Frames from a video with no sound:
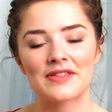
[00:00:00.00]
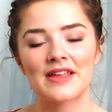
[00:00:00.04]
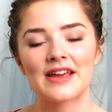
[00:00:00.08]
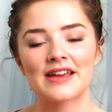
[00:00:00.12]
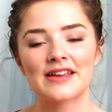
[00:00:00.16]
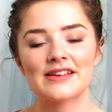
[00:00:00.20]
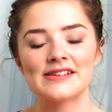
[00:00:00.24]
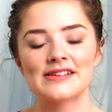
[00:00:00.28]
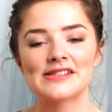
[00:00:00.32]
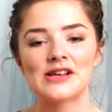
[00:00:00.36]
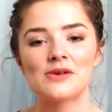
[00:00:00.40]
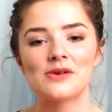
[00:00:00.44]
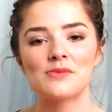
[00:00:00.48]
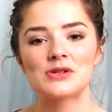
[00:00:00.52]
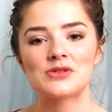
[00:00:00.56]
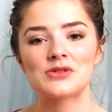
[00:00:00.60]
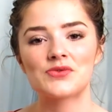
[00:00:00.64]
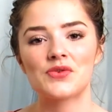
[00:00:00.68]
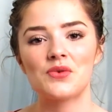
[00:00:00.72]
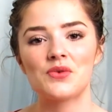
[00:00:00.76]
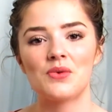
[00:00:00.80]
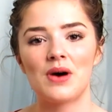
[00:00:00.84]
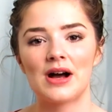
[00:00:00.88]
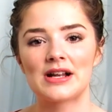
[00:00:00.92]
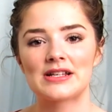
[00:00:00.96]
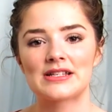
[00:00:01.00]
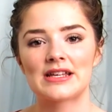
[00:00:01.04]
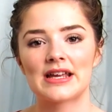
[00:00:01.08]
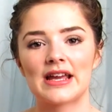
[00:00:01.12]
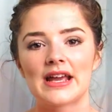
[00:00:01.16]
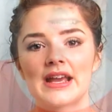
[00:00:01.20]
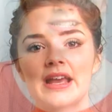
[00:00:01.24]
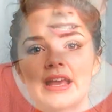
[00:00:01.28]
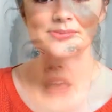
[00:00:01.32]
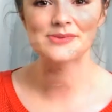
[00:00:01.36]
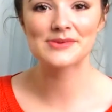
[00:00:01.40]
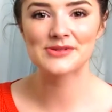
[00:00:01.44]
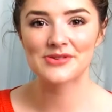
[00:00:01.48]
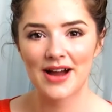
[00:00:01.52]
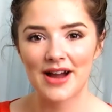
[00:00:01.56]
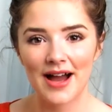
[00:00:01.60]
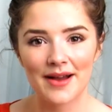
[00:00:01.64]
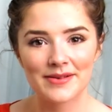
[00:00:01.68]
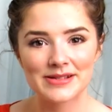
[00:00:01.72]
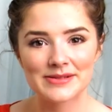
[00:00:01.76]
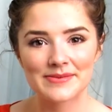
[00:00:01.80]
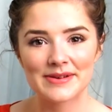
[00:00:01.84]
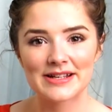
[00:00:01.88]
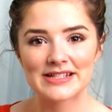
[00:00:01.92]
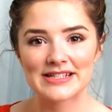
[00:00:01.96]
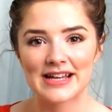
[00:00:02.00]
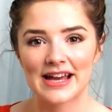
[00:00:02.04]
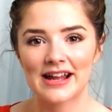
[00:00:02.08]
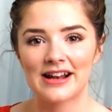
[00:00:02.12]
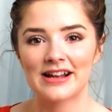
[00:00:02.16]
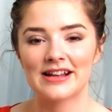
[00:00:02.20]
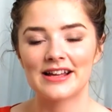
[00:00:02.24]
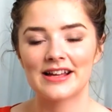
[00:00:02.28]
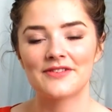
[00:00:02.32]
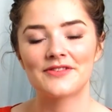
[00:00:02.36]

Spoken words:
Thank you so much for watching. Please subscribe to my channel